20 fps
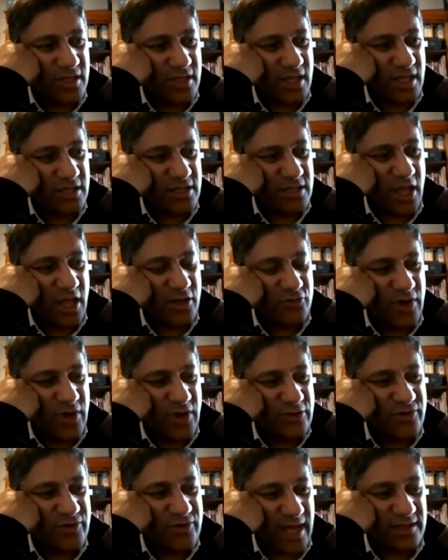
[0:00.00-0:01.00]

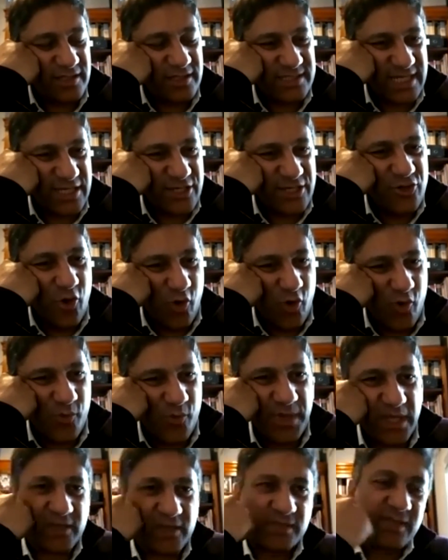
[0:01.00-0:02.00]
In reality, no,
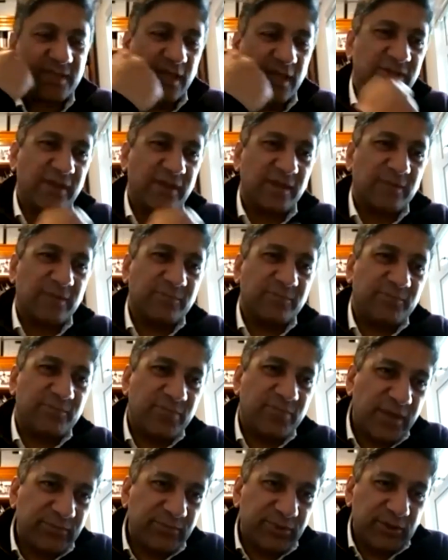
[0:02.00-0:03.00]
because I think
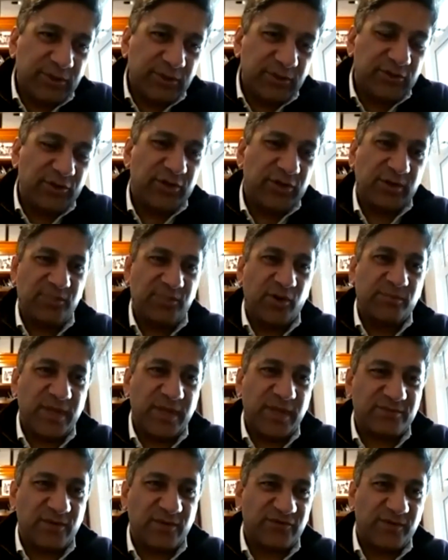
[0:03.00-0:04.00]
people look upon me as
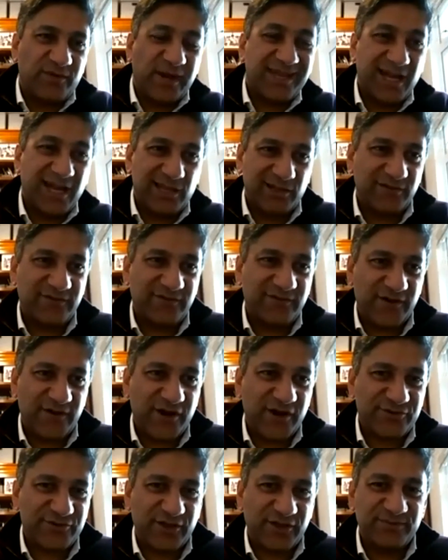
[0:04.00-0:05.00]
for my colour
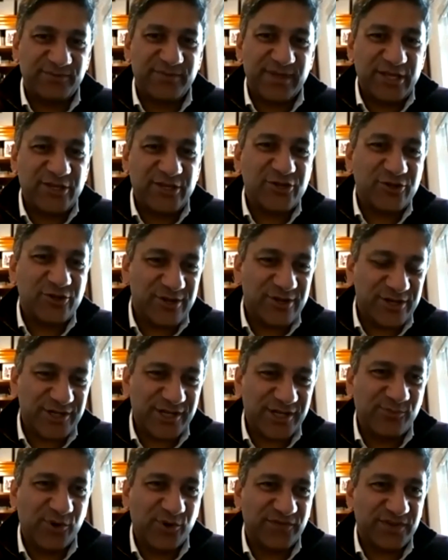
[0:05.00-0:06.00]
first rather than being Jewish.
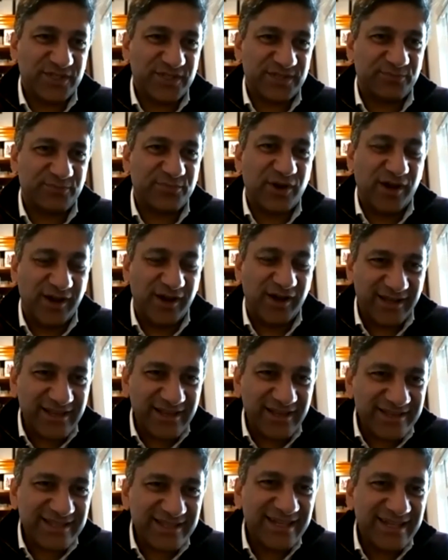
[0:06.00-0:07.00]
It's more of a
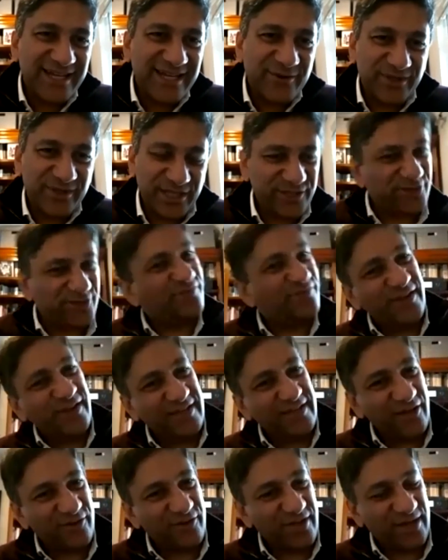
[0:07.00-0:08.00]
surprise when they do
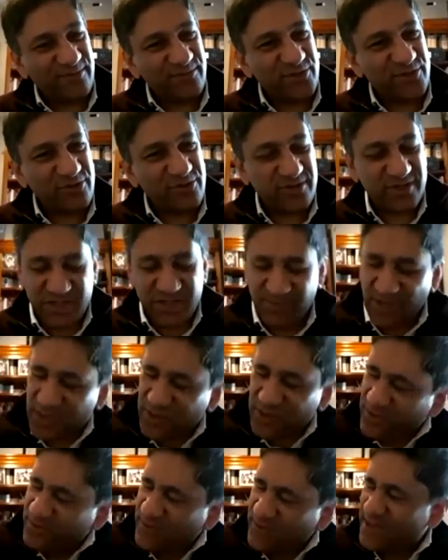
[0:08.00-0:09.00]
find out that I'm Jewish,
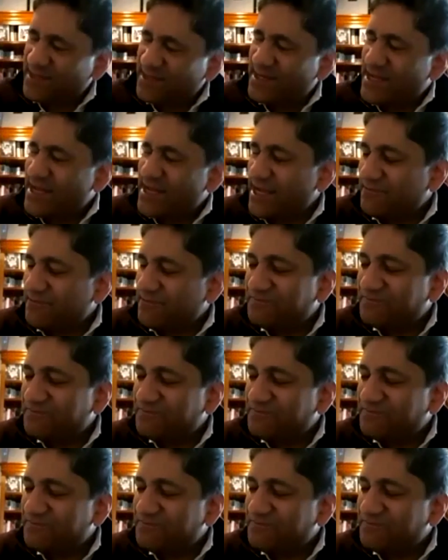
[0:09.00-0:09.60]
especially with my name.